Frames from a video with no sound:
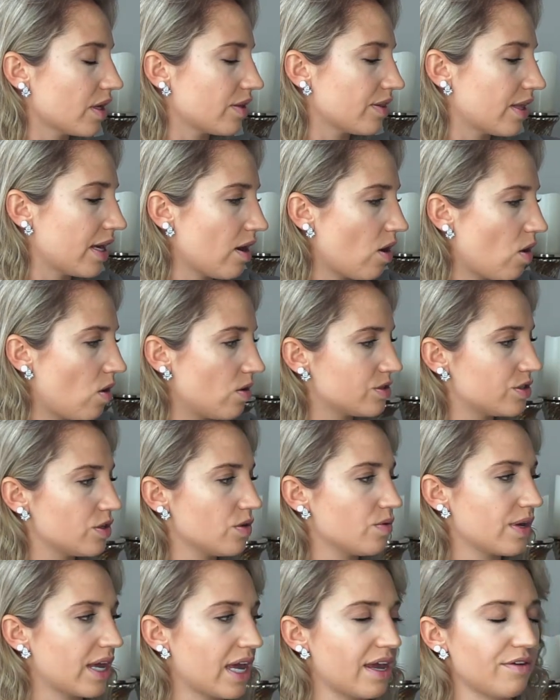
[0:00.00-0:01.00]
they
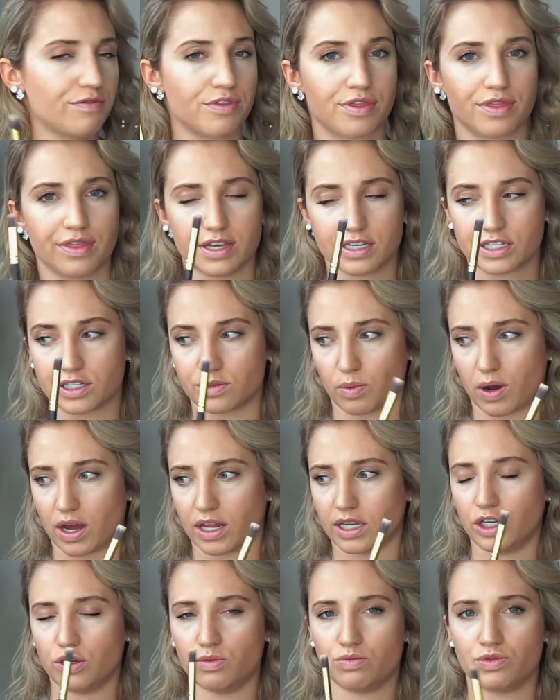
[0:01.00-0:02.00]
also gave this
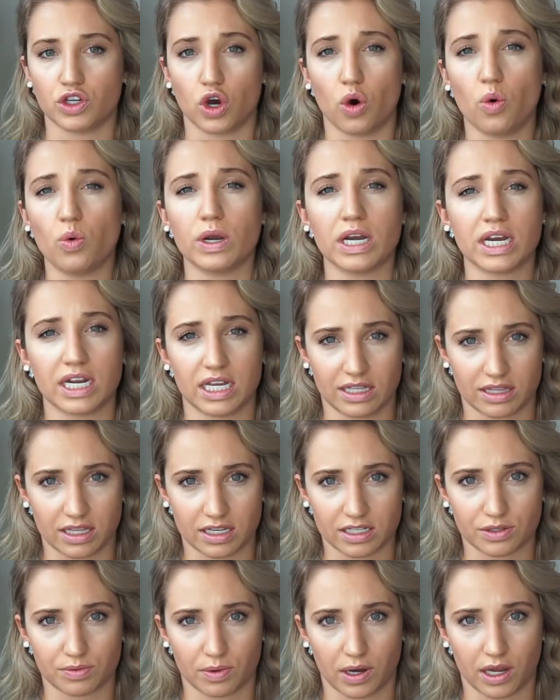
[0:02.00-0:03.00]
one. You don't need
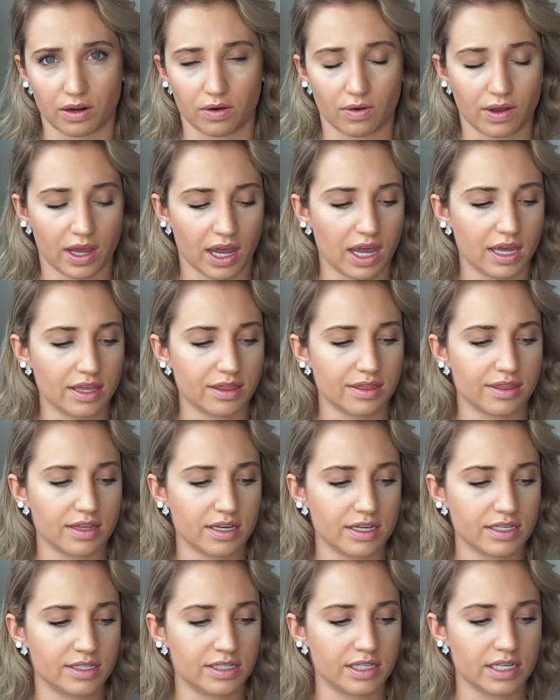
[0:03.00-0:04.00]
this one, okay?
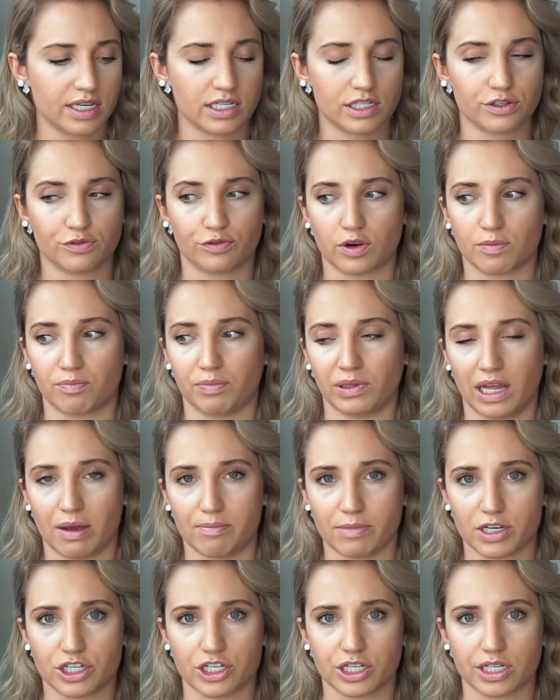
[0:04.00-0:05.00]
This is for
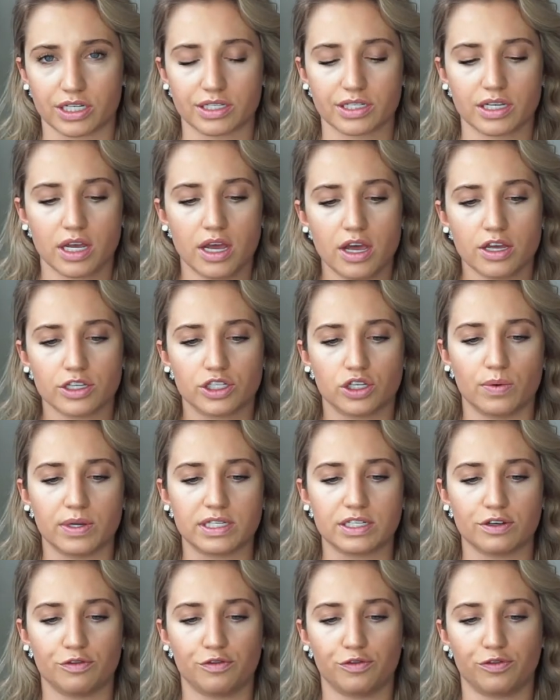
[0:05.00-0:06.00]
blemishes. So
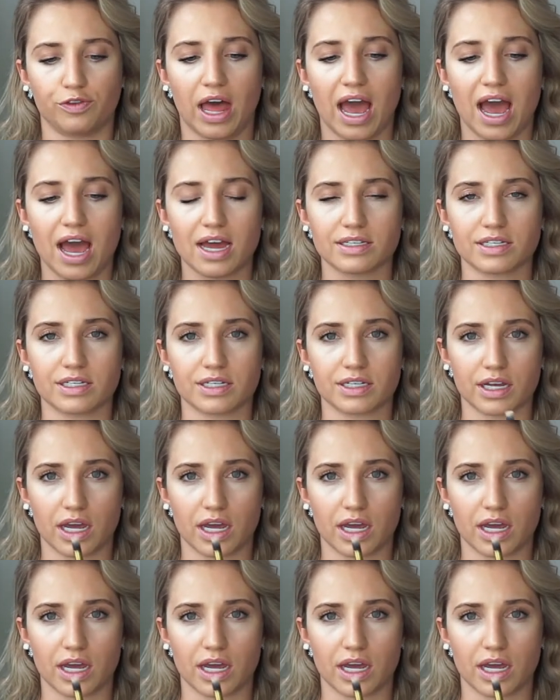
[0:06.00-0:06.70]
it's a flat,